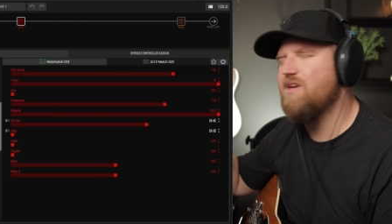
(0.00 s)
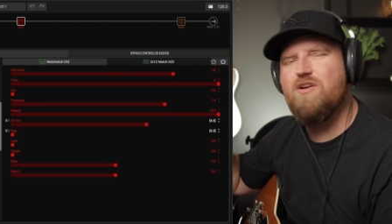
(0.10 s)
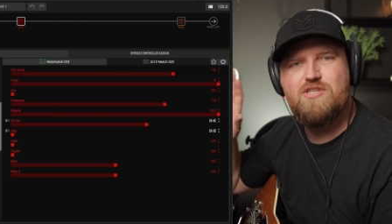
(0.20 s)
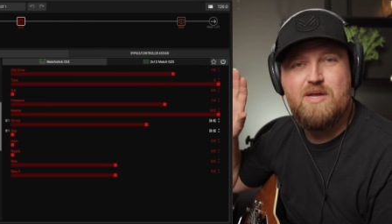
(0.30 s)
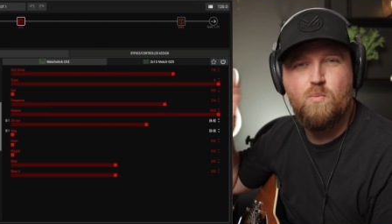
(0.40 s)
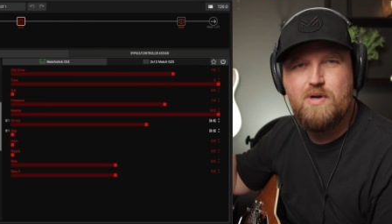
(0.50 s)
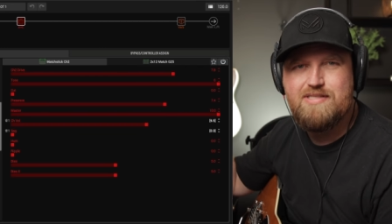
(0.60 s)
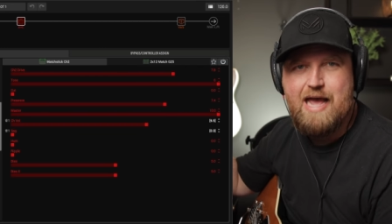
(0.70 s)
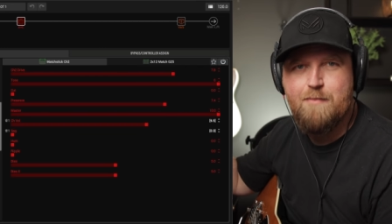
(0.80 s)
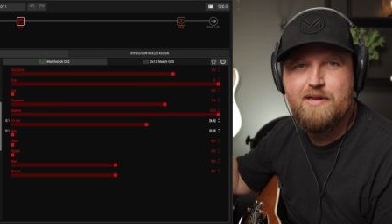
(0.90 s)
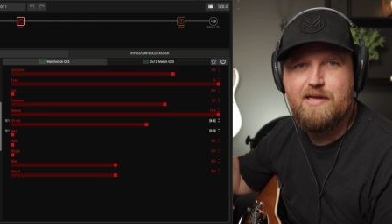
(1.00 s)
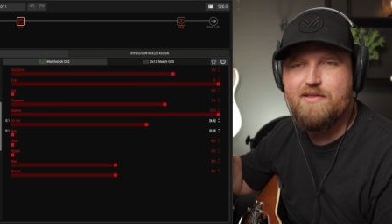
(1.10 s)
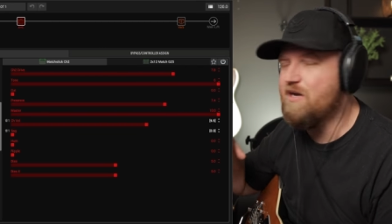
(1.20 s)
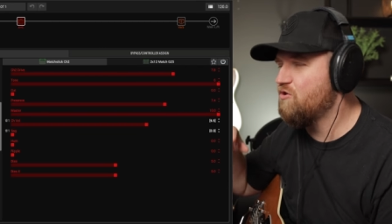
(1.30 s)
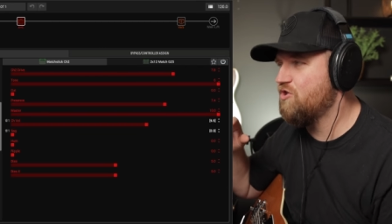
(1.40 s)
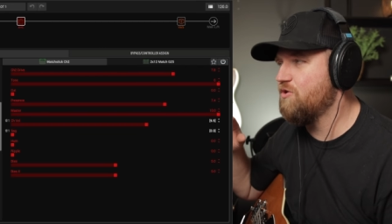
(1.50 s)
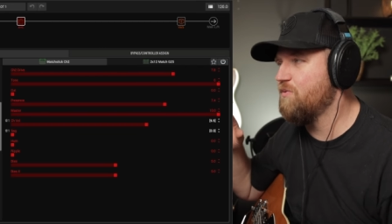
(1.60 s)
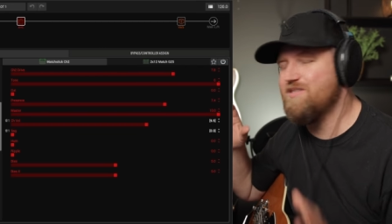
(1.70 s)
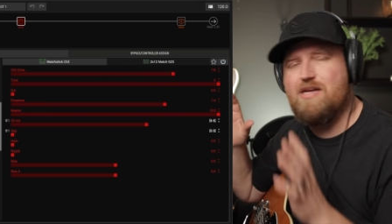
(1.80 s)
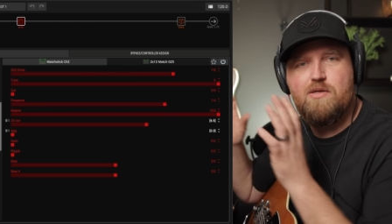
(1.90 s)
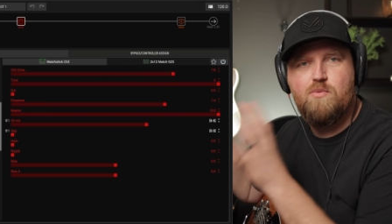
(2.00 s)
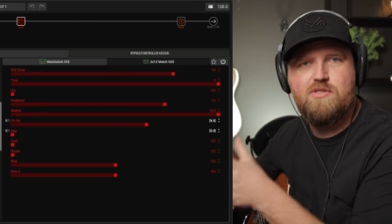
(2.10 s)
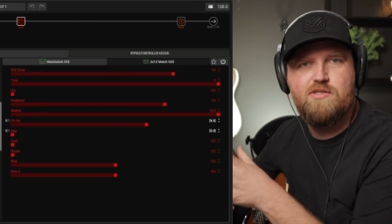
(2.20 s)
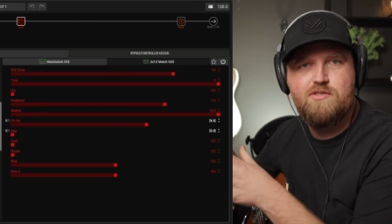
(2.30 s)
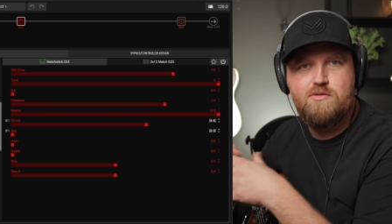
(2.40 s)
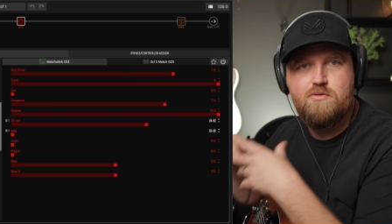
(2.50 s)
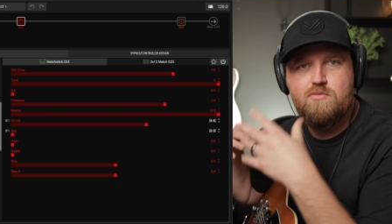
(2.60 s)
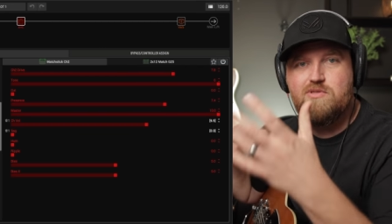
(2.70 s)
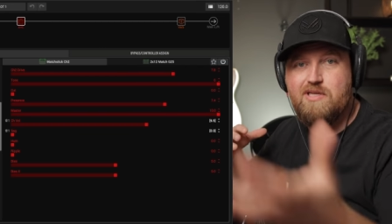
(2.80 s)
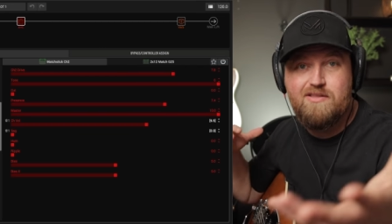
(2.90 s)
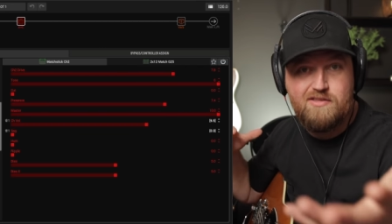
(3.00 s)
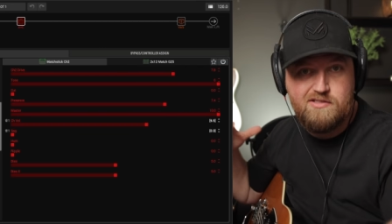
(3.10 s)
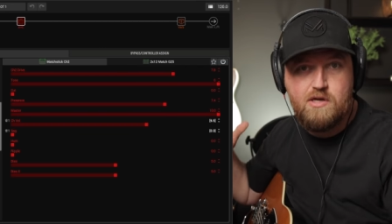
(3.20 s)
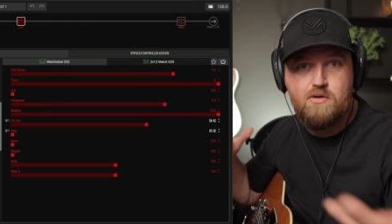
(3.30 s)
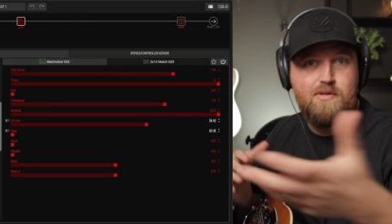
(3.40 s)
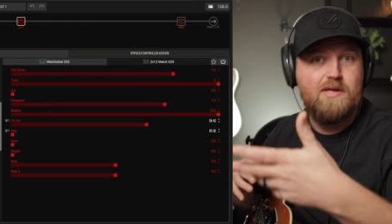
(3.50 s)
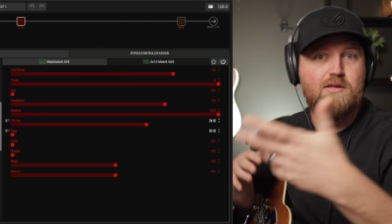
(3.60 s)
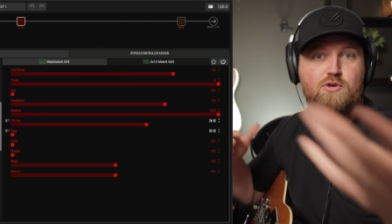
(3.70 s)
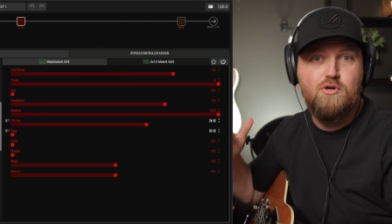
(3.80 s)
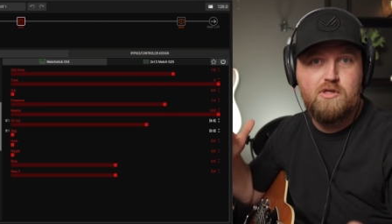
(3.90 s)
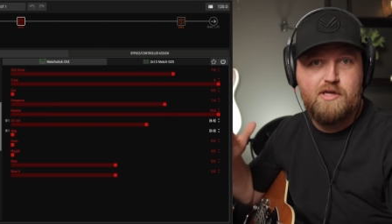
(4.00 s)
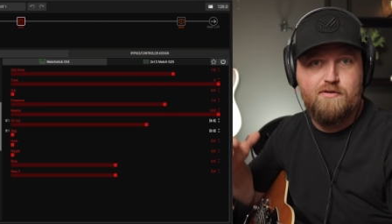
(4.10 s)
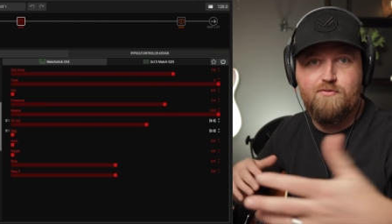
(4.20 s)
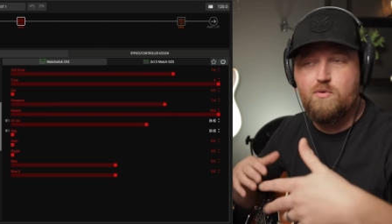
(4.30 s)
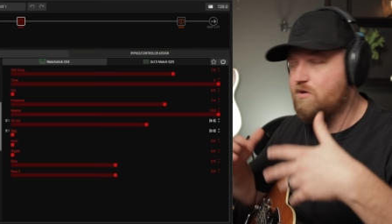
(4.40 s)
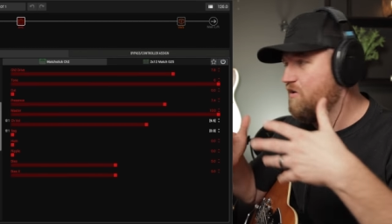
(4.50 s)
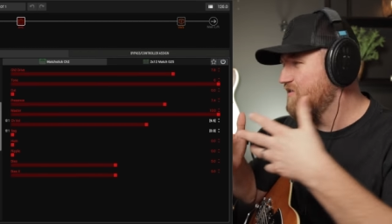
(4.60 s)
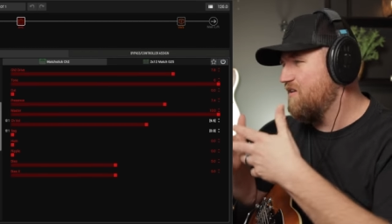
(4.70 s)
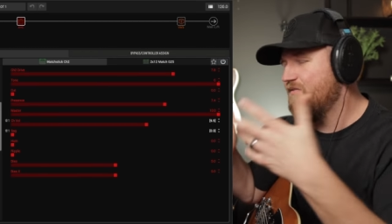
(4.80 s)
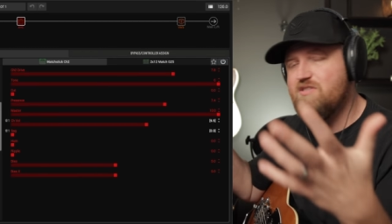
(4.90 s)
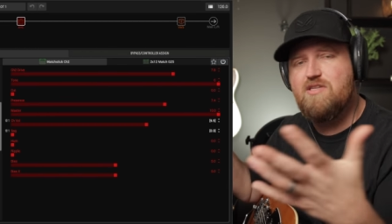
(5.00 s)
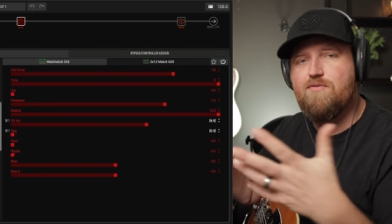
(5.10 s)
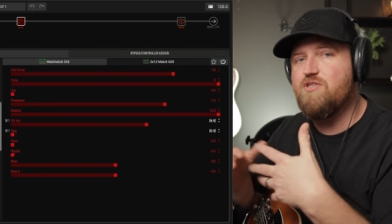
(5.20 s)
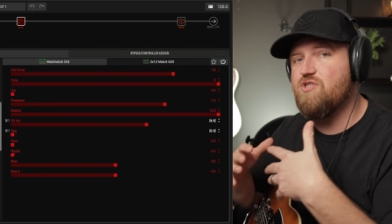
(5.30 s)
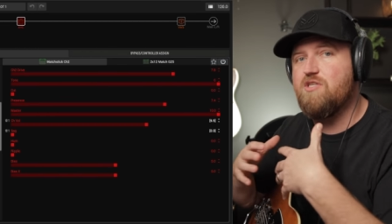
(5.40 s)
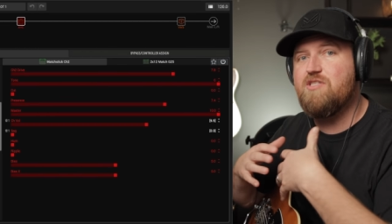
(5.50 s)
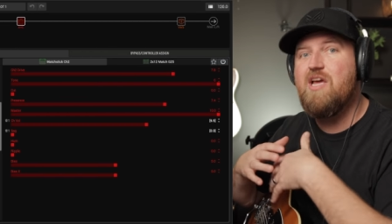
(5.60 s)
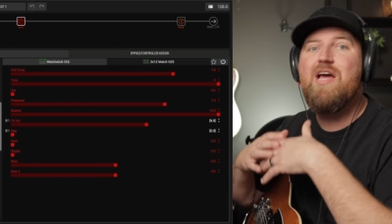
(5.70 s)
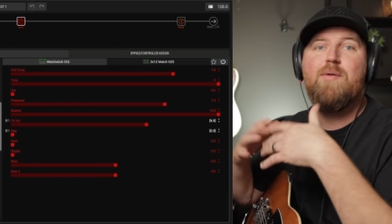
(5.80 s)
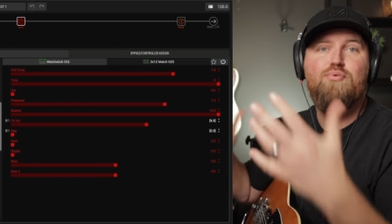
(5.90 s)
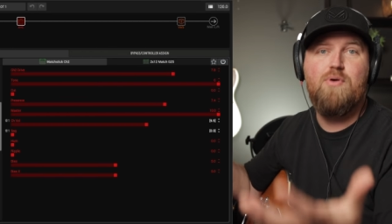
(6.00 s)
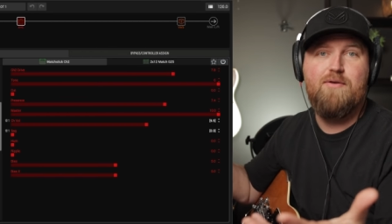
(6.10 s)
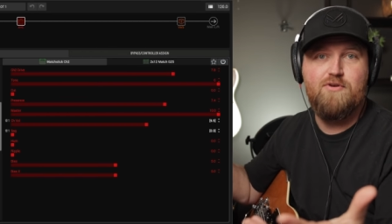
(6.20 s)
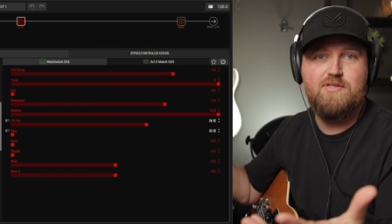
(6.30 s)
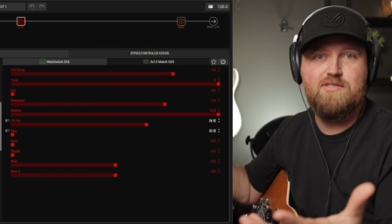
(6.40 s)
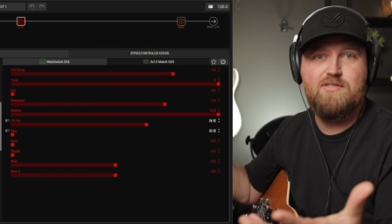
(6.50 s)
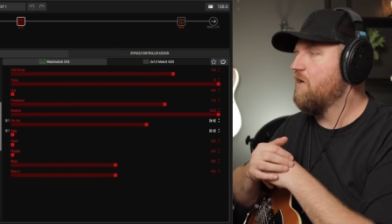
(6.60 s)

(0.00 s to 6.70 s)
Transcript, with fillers: can understand what's happening and then I'll show you exactly what to do to get the tone that you're looking for because all of this stuff is just preference.